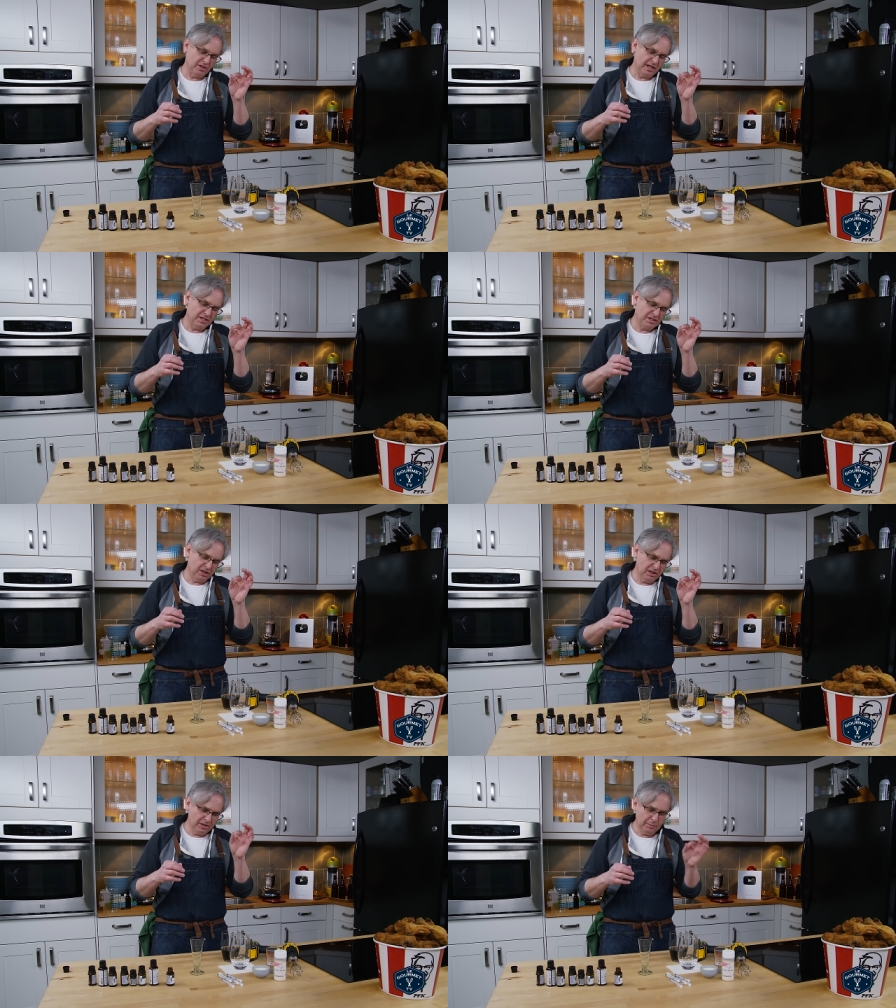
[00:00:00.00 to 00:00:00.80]
is a
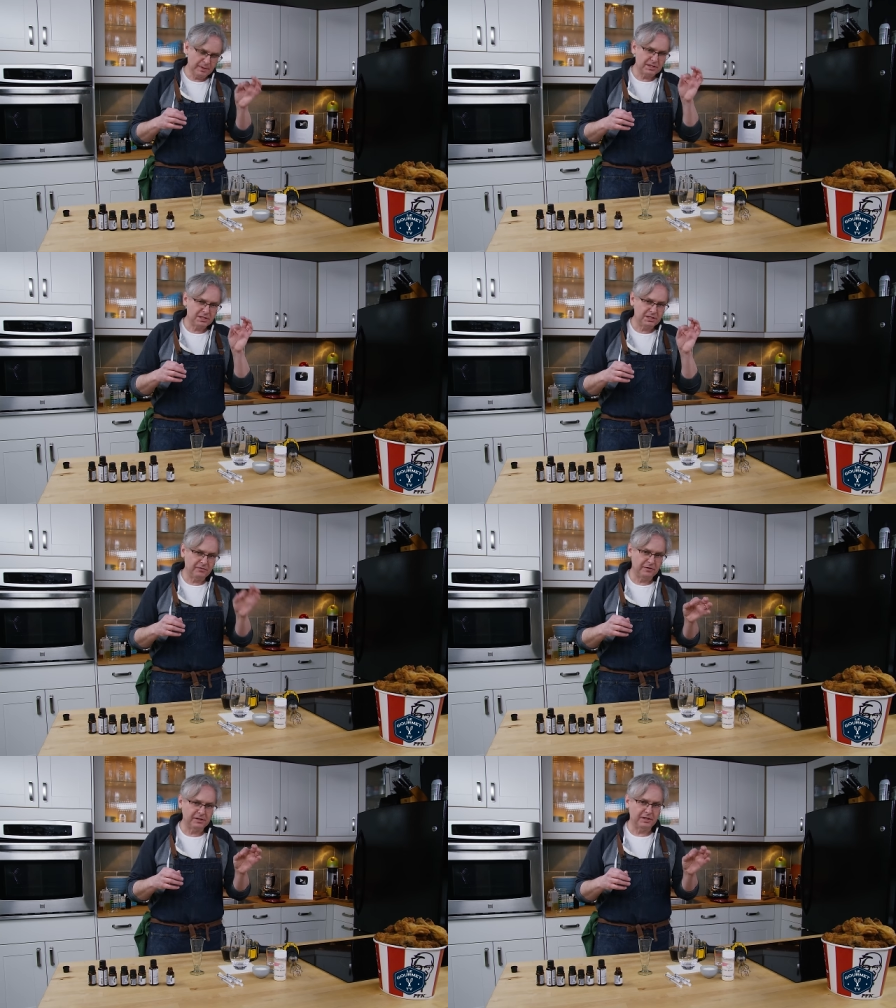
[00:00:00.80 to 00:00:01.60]
little bit
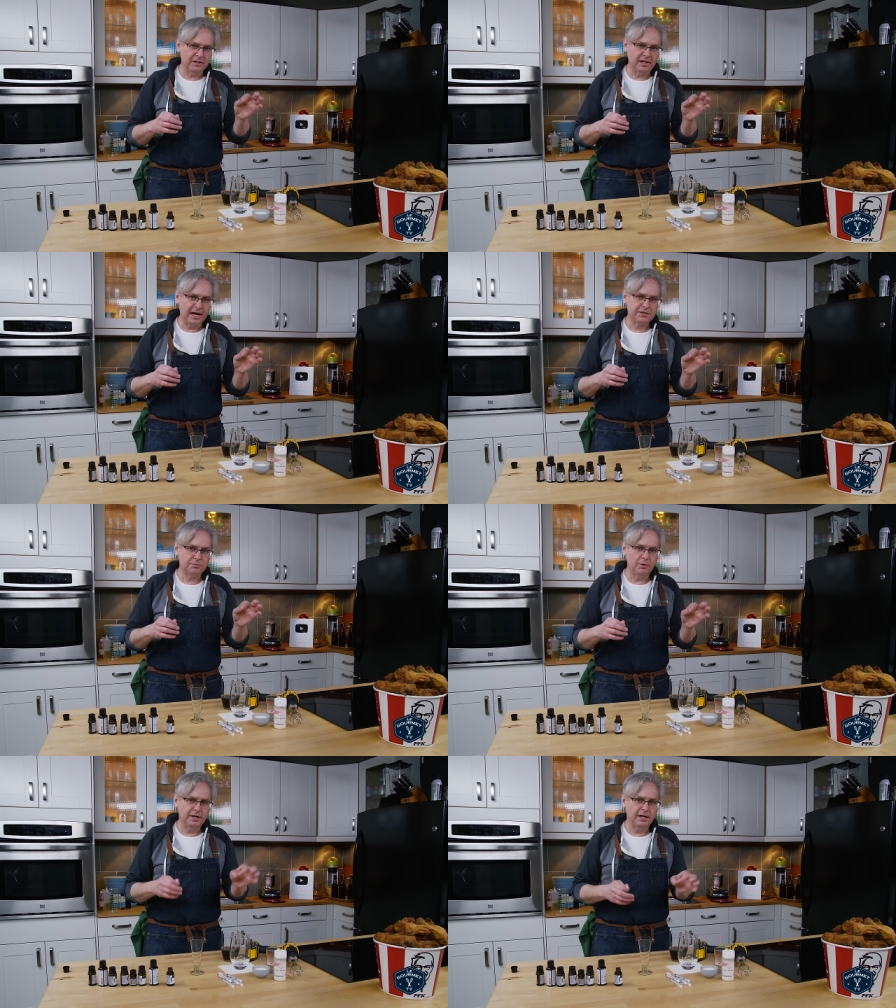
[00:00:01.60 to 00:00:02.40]
different than the
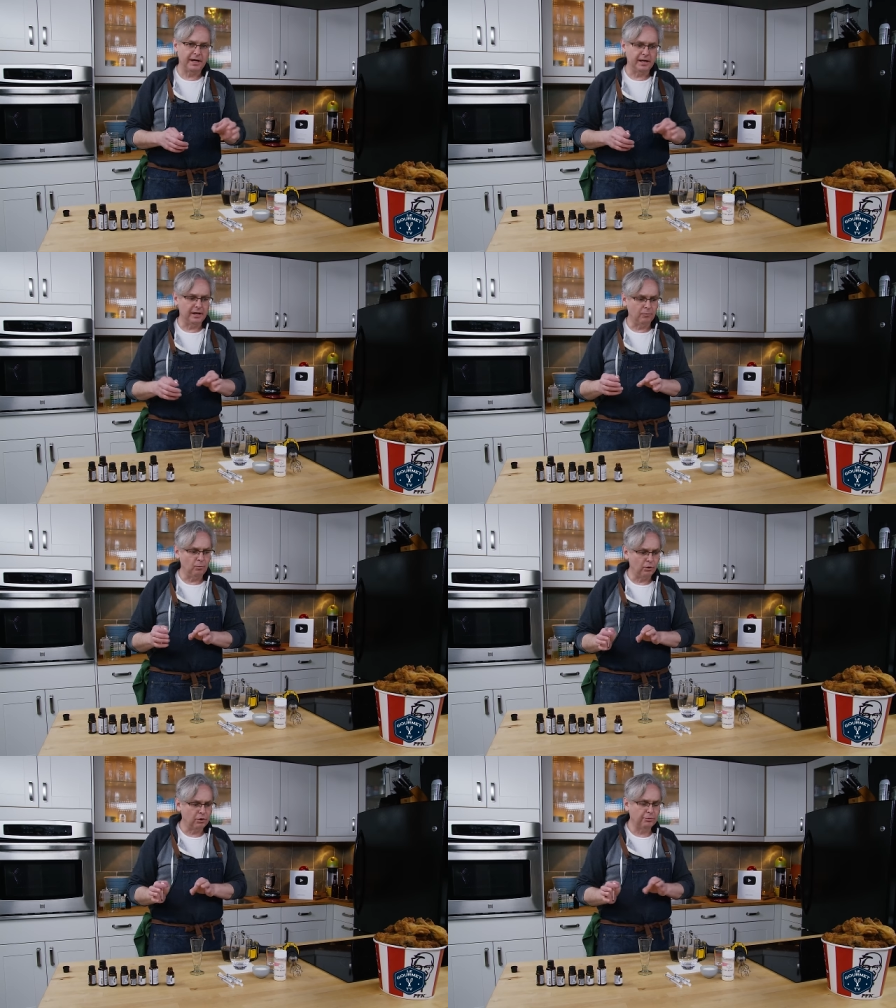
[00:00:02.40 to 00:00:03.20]
last one, and
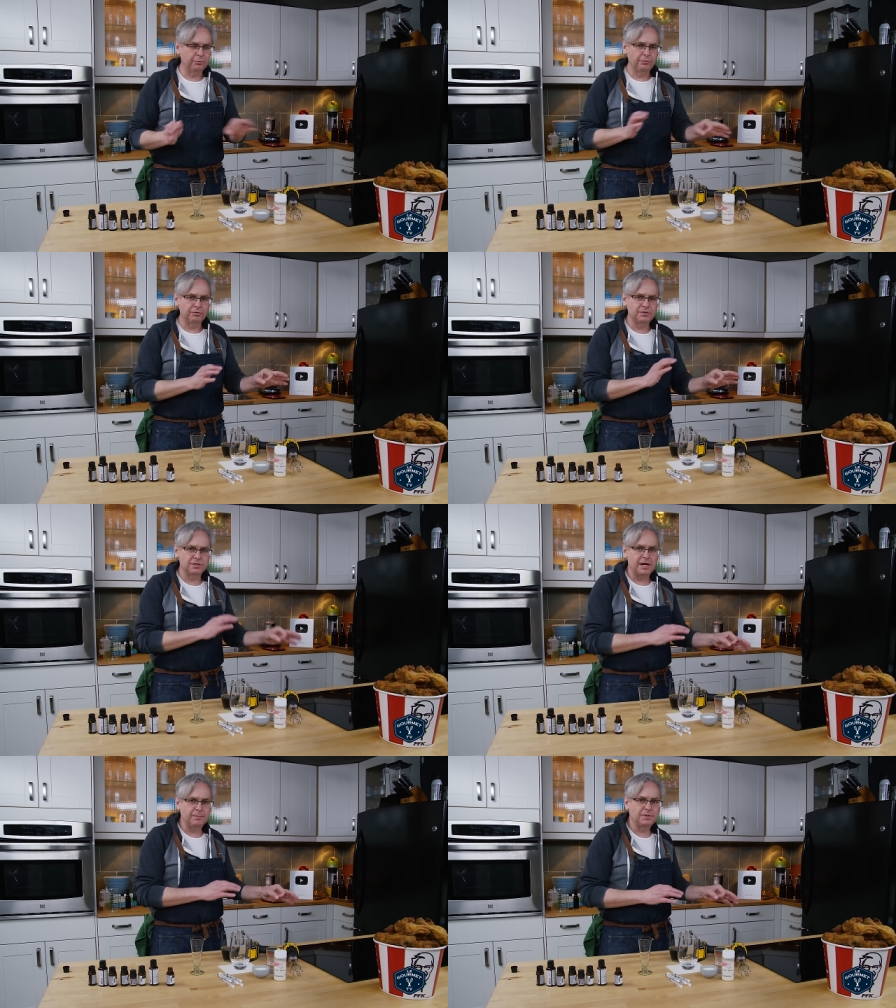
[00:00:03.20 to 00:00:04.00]
we'll go through those
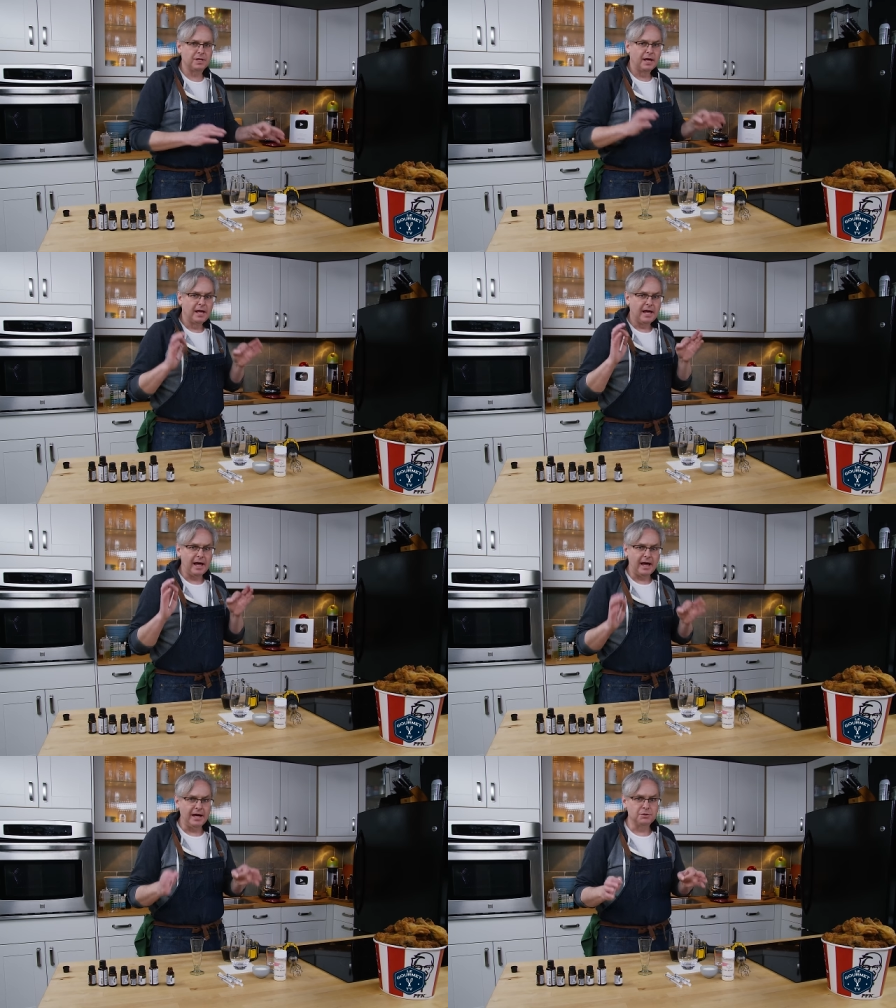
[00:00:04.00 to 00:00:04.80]
steps
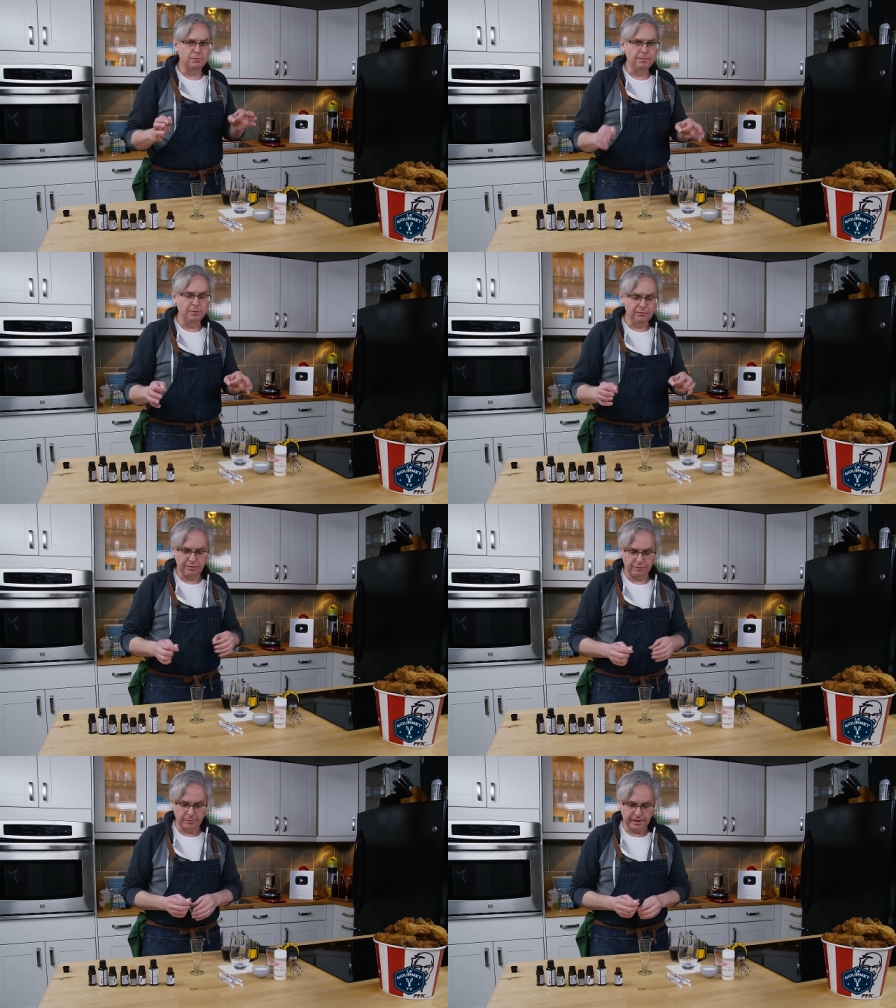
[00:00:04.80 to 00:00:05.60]
as we move
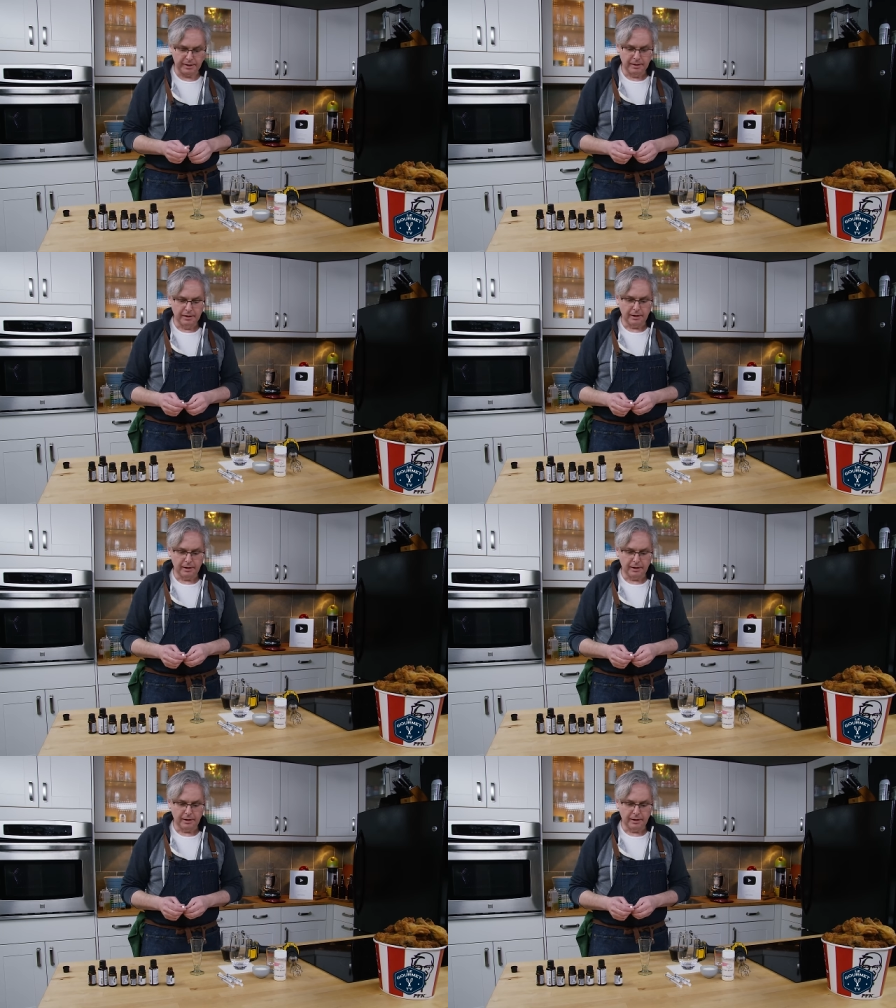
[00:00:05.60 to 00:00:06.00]
through it.